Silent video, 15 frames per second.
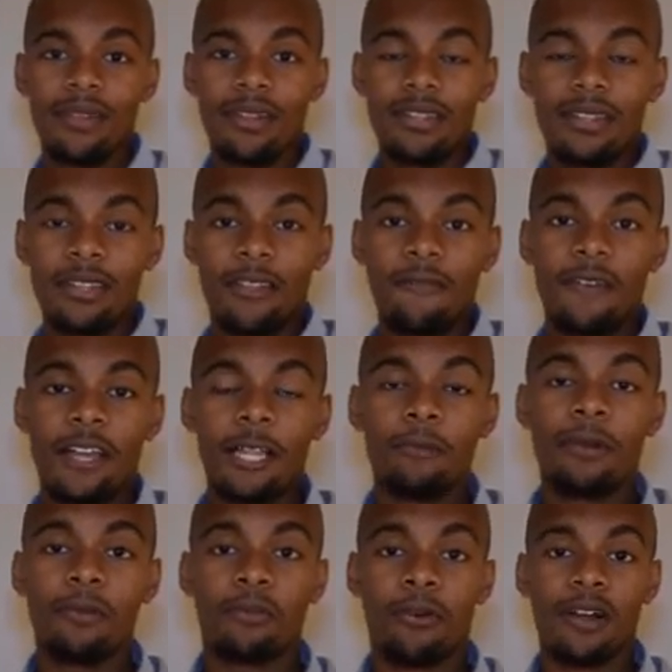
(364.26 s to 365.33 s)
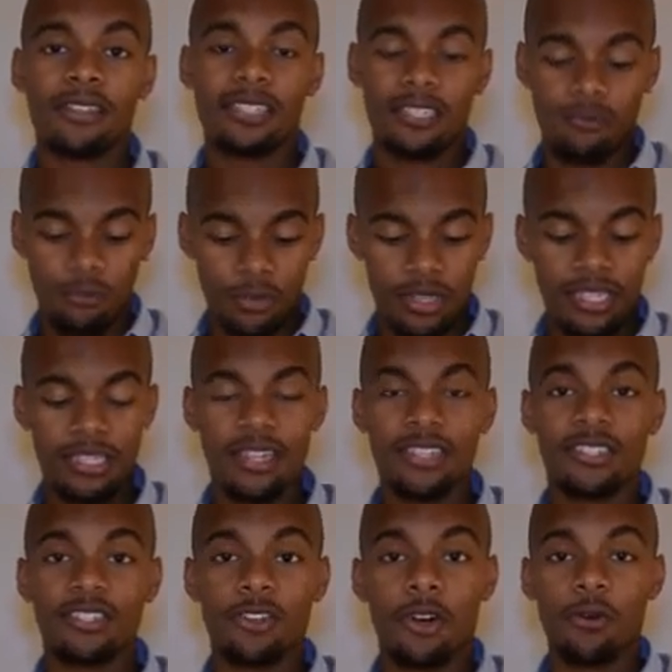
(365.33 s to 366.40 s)
The development process really does
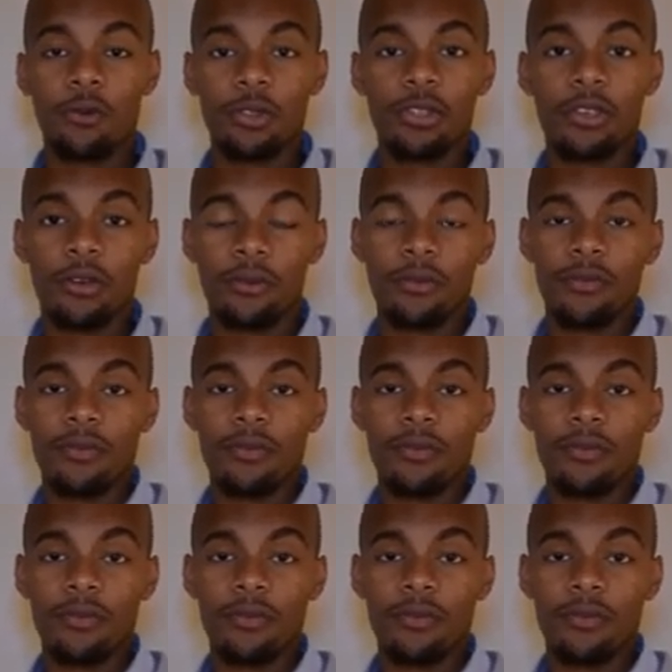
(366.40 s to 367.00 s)
start with you.